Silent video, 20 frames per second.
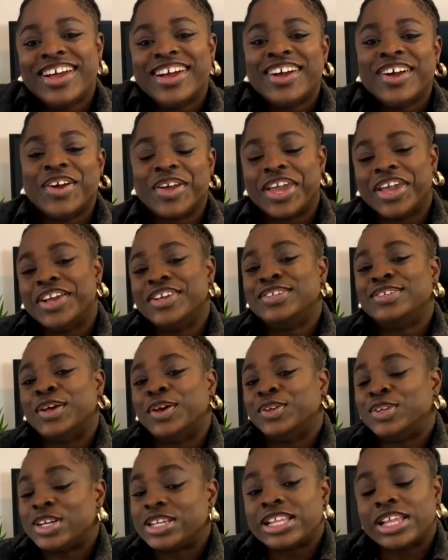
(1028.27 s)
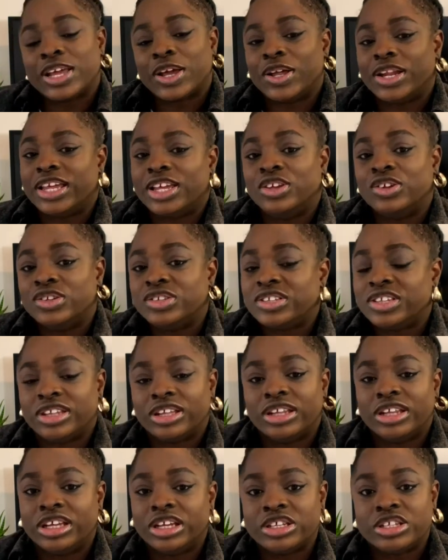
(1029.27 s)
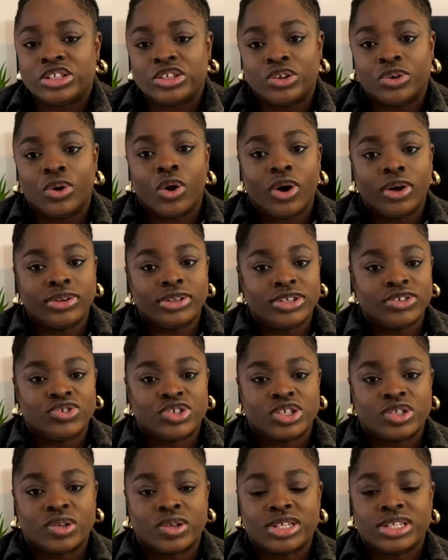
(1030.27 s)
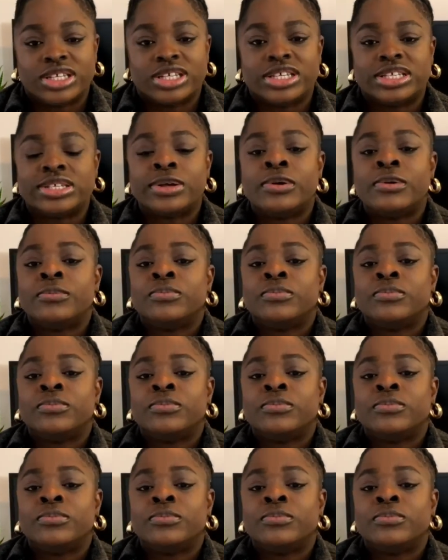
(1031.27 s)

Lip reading: Okay, so just click on it, you see the links to all these resources.